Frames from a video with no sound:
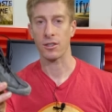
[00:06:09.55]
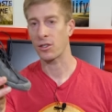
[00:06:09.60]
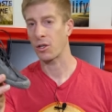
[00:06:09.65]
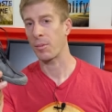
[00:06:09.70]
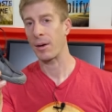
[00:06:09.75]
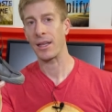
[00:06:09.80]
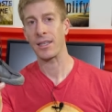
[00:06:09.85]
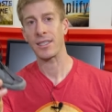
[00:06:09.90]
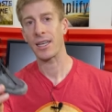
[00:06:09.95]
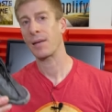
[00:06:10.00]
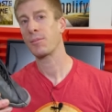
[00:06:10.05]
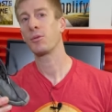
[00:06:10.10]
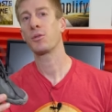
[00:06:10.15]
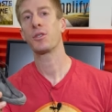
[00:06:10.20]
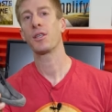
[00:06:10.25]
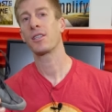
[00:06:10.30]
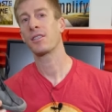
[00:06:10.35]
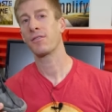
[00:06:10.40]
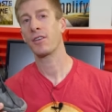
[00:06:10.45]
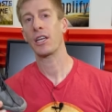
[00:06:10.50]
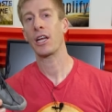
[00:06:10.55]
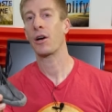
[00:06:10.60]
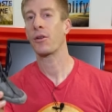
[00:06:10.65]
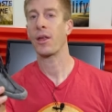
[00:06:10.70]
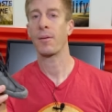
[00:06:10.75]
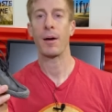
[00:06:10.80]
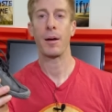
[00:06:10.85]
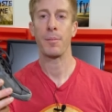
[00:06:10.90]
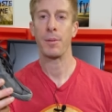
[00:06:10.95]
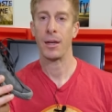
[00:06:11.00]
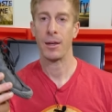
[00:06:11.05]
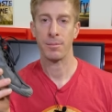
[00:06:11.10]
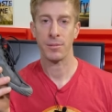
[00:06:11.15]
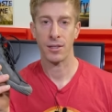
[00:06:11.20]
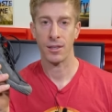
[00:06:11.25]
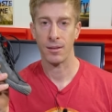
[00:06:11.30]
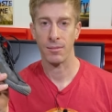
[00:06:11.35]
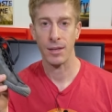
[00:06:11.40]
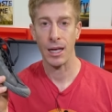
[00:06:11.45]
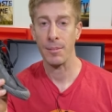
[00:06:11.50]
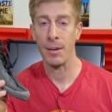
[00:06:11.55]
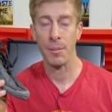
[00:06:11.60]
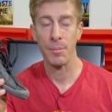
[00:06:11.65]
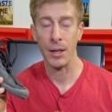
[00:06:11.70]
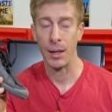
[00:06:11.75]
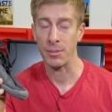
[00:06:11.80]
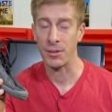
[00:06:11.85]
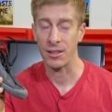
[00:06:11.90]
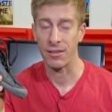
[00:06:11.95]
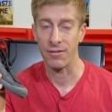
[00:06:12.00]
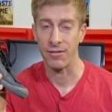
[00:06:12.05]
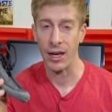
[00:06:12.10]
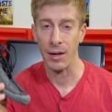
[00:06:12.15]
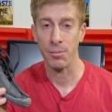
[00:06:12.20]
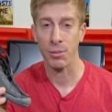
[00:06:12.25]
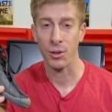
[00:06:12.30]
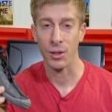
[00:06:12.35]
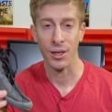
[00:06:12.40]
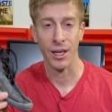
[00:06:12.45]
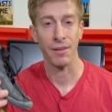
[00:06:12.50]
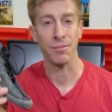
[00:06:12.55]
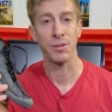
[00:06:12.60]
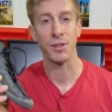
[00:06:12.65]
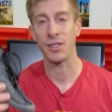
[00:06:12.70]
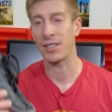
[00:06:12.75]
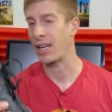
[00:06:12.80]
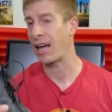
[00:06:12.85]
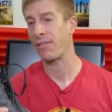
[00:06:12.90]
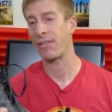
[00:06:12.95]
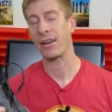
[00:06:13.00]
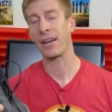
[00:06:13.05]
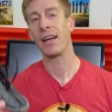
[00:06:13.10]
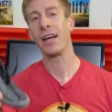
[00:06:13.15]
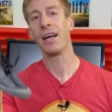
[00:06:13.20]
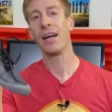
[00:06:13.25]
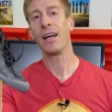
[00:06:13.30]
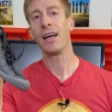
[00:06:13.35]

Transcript: So by the time you see this video, they might be up to, they might be up to the Vapor Glove 7.